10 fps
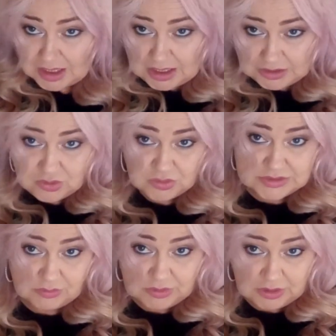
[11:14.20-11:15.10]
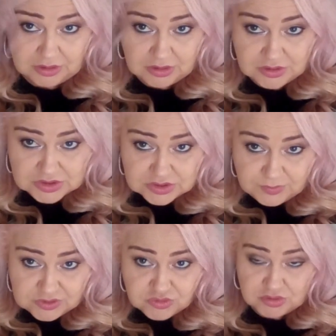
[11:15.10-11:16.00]
and go down to
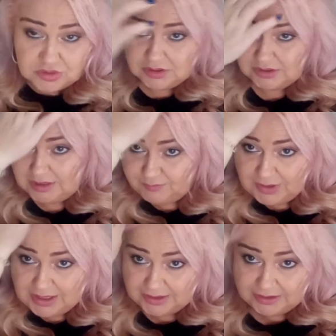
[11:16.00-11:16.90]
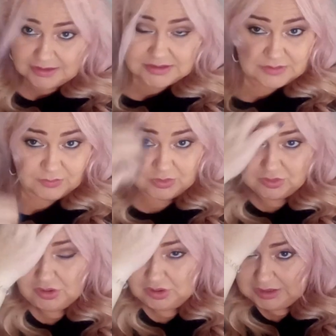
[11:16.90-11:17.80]
Superdrug and buy some
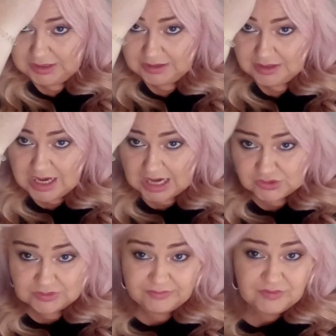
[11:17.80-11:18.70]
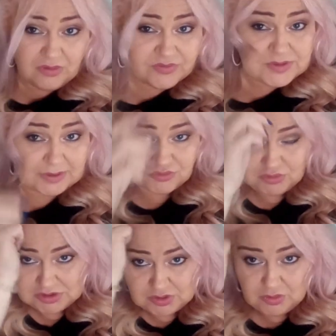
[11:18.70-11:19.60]
more colour. I don't even know if
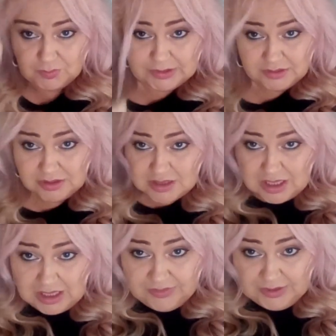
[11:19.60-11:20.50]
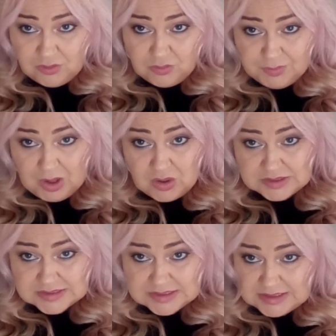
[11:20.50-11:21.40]
Superdrug's open. I think Home
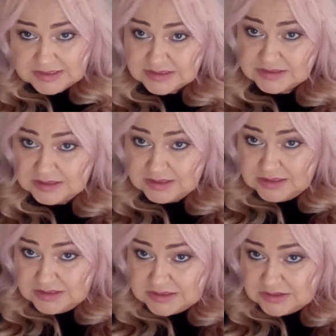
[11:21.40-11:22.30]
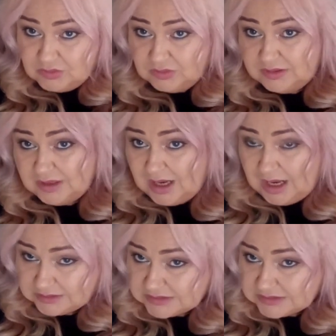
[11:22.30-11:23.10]
Bargains is. So I'll